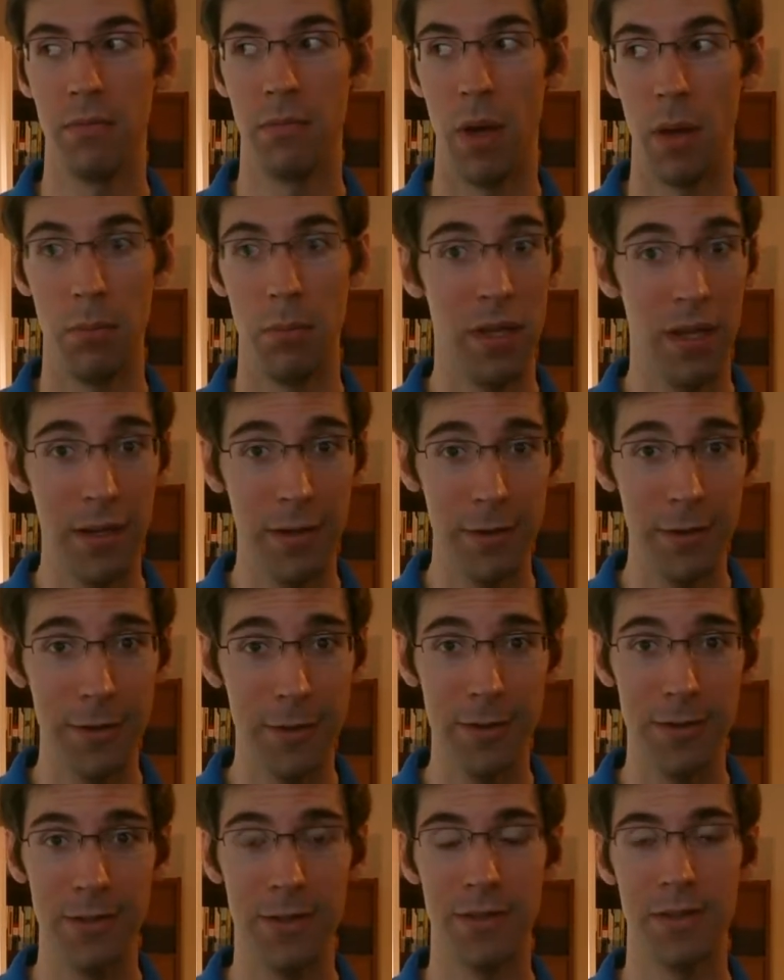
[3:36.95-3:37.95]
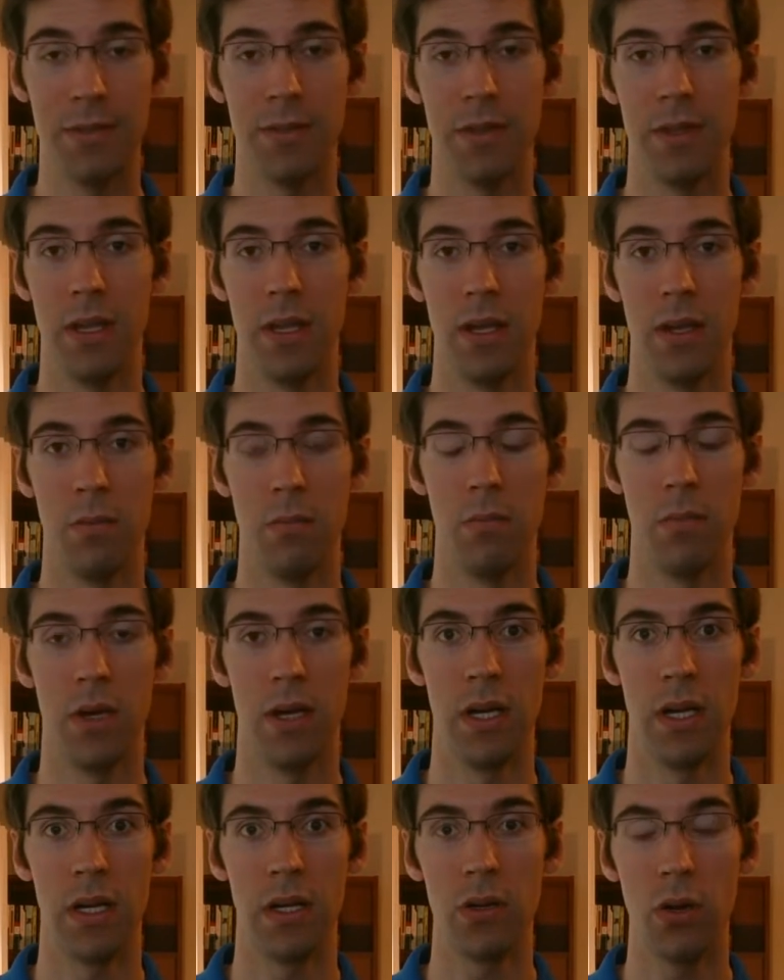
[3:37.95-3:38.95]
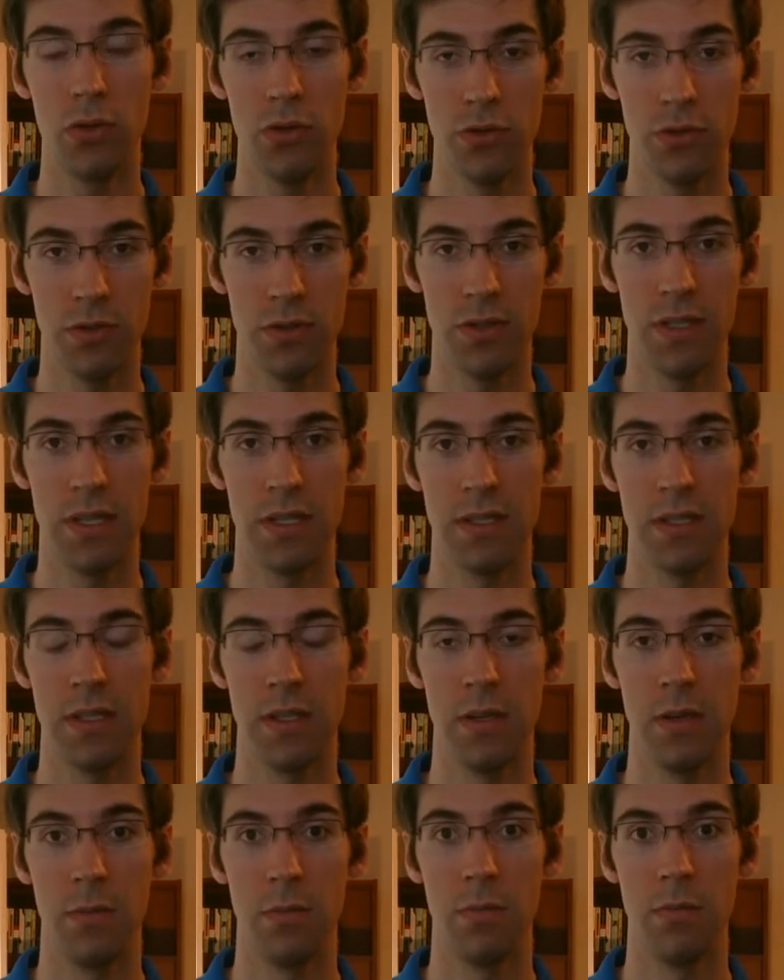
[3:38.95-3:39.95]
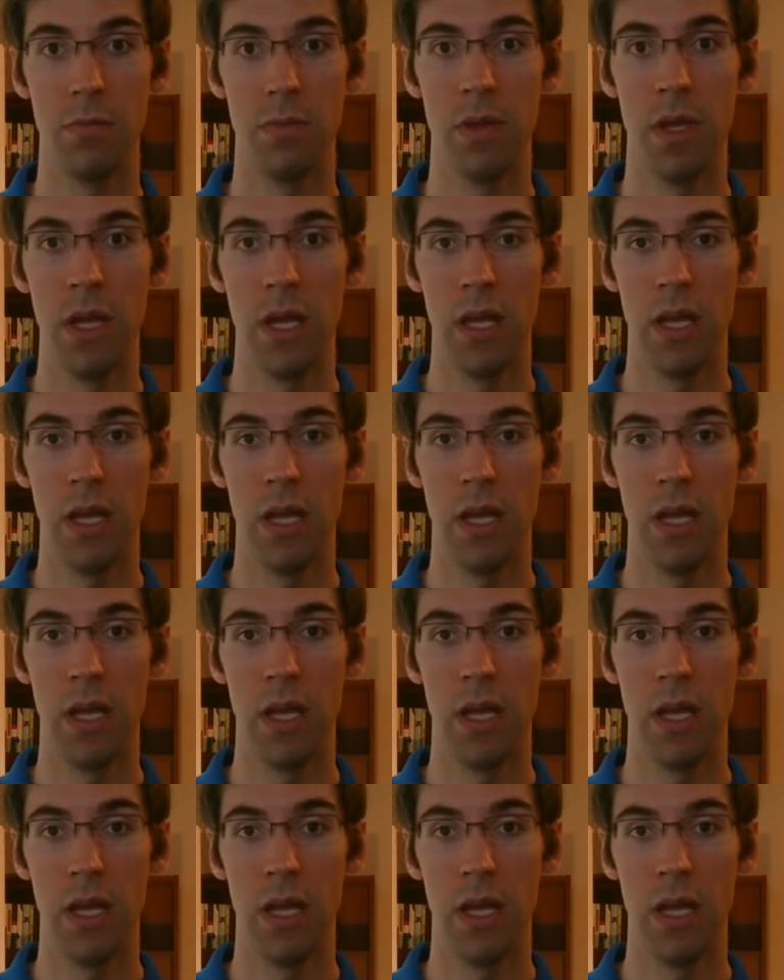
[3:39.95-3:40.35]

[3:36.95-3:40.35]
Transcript: my peers and my cultural system